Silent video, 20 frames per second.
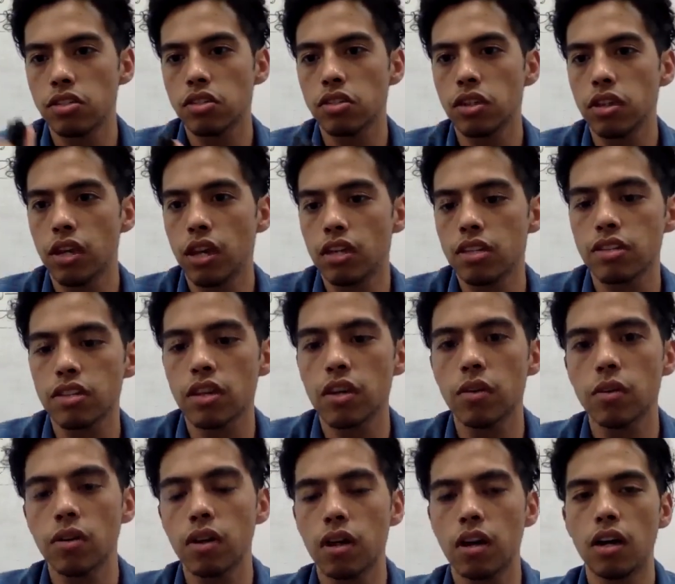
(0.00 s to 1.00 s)
just so you guys
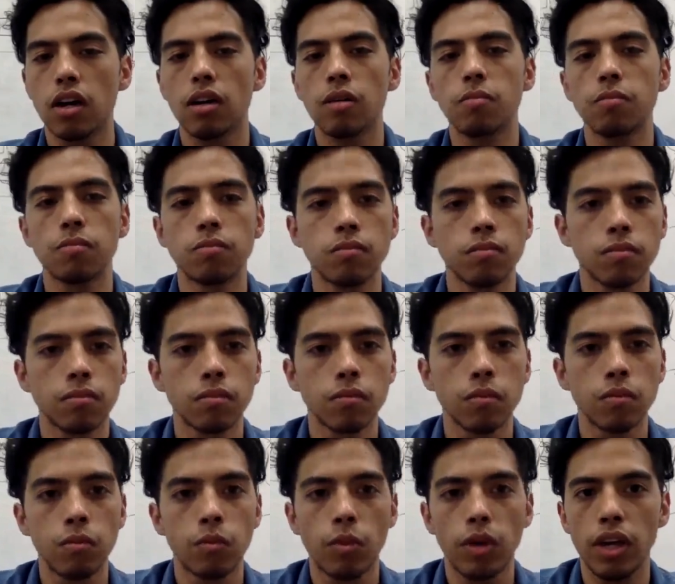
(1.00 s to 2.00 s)
know,
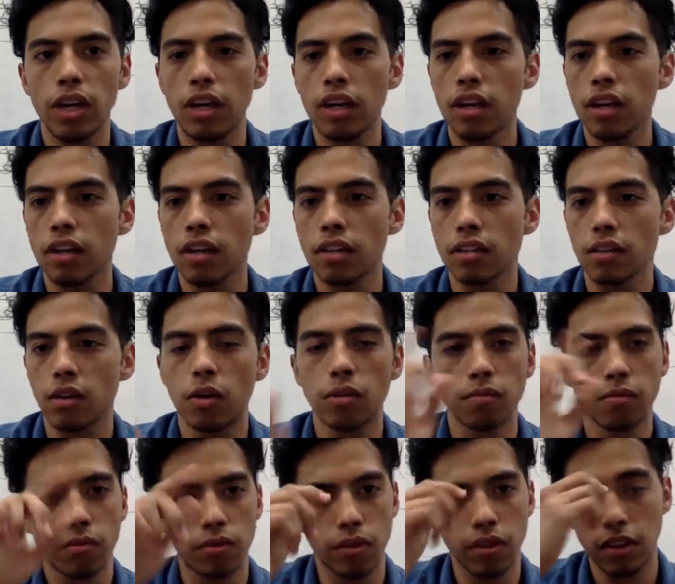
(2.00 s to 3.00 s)

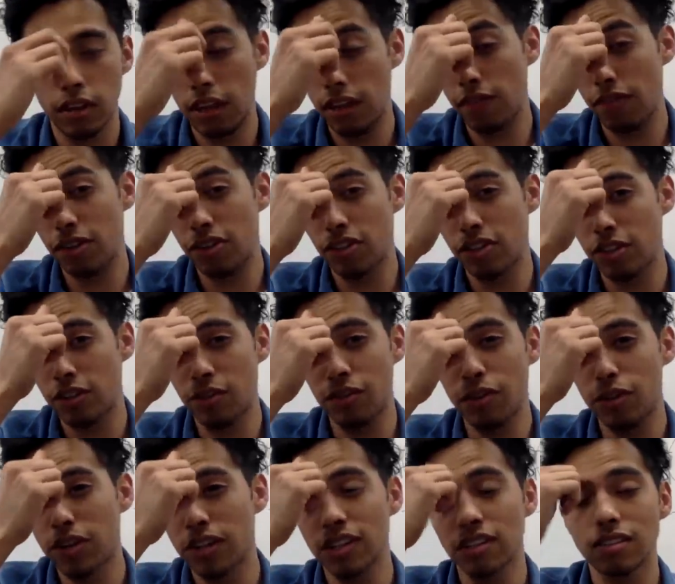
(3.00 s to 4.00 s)
if there's a
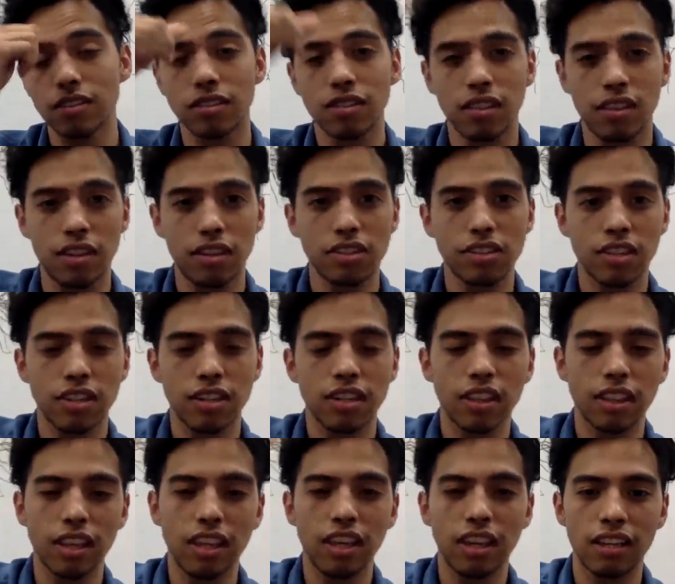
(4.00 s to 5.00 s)
new viewer, there's
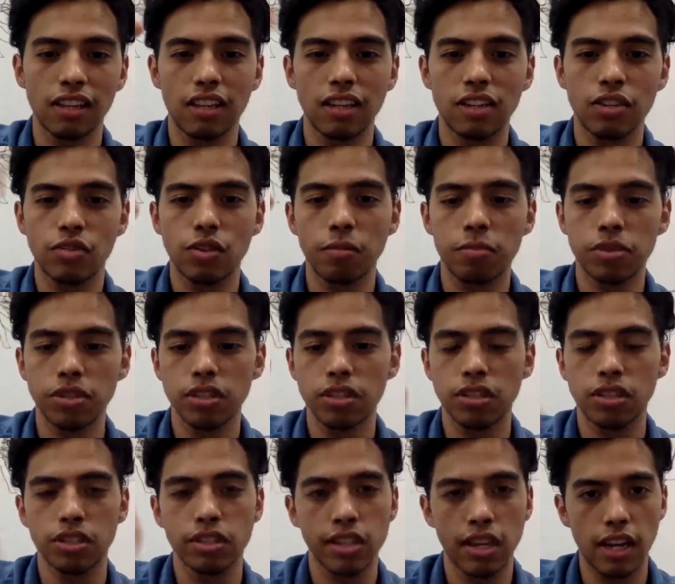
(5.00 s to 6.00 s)
a link in the
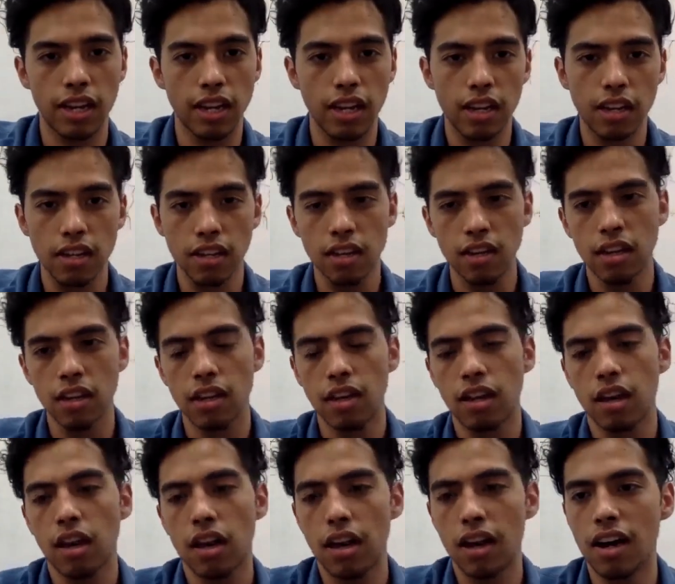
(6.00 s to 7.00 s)
description to sign in,
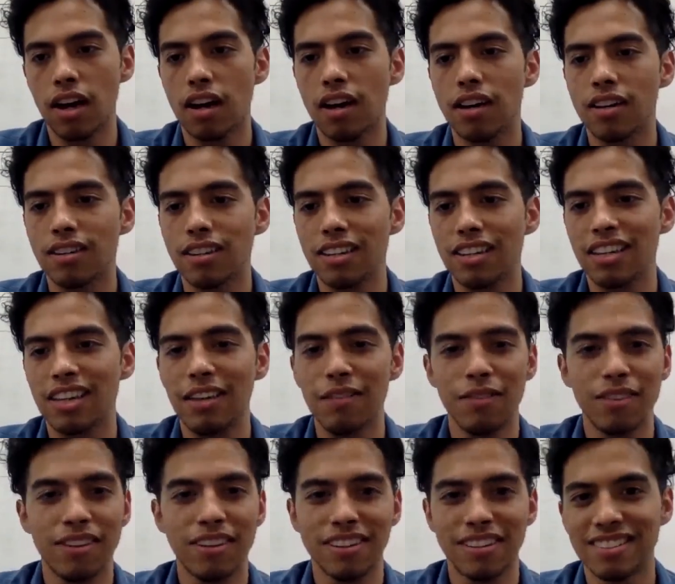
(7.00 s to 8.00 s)

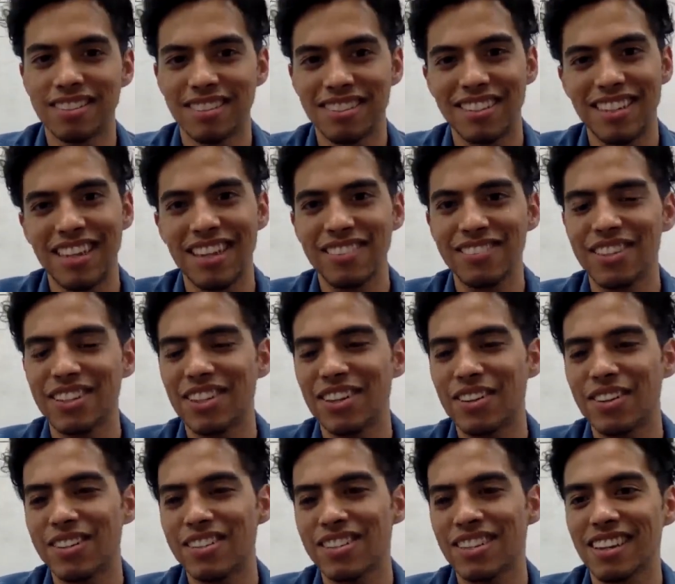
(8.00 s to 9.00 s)
even
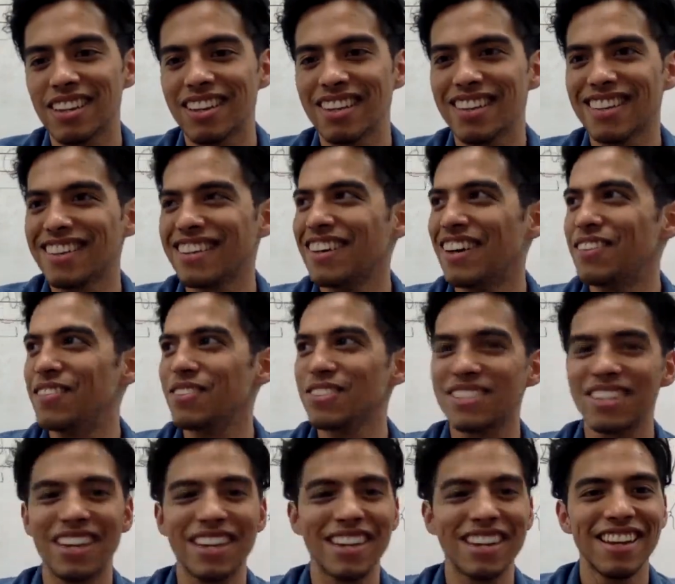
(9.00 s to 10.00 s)
though it's like
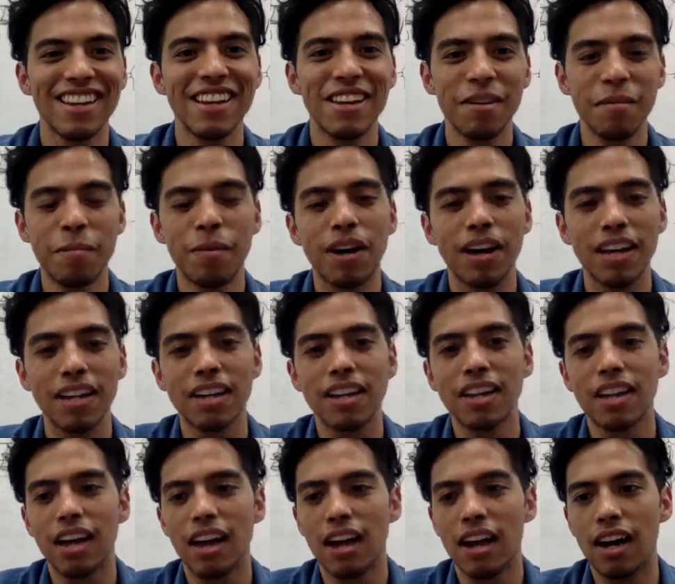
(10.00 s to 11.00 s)
almost done.
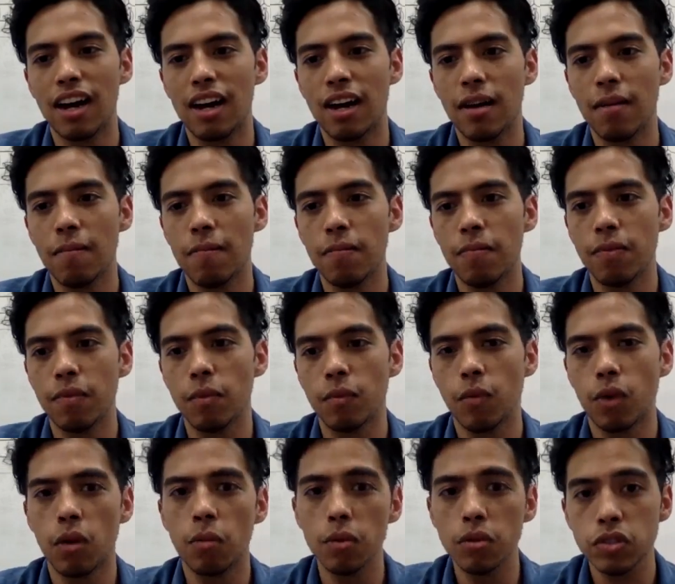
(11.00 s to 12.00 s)
But
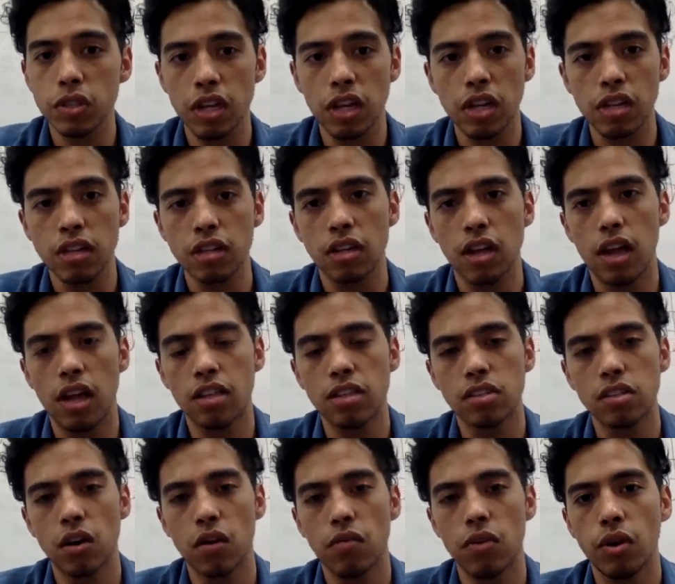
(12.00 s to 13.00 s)
we're almost done,
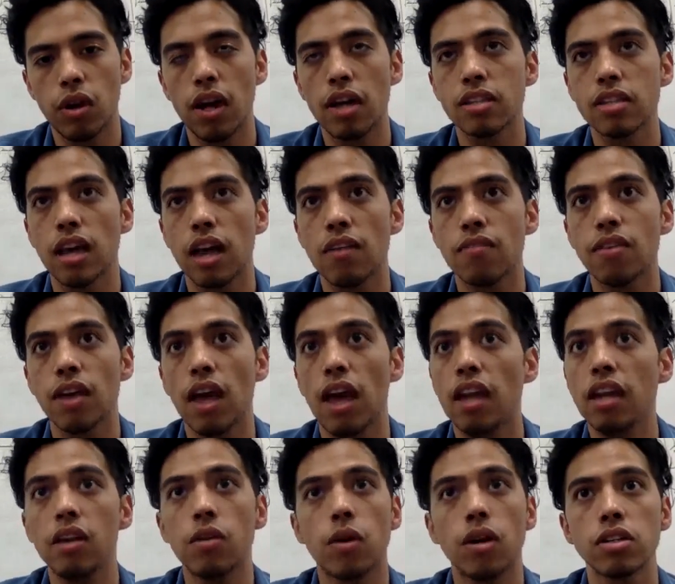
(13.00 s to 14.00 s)
and so if you guys have
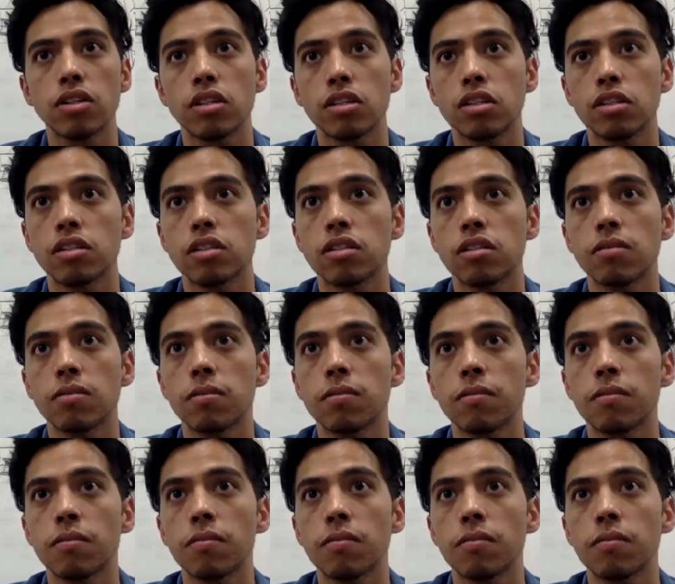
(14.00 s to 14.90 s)
any questions,